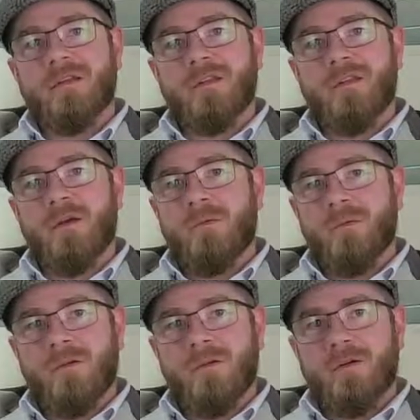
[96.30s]
You know,
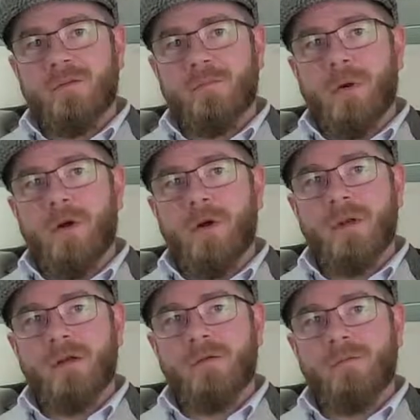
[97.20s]
on your
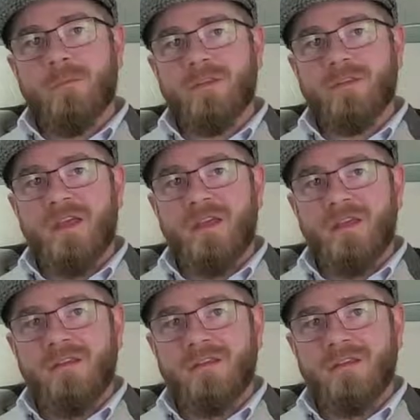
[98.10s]
bourbon
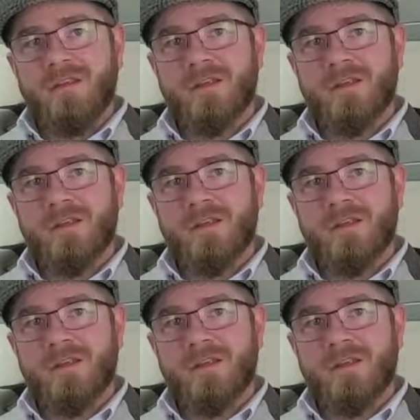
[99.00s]
whiskies.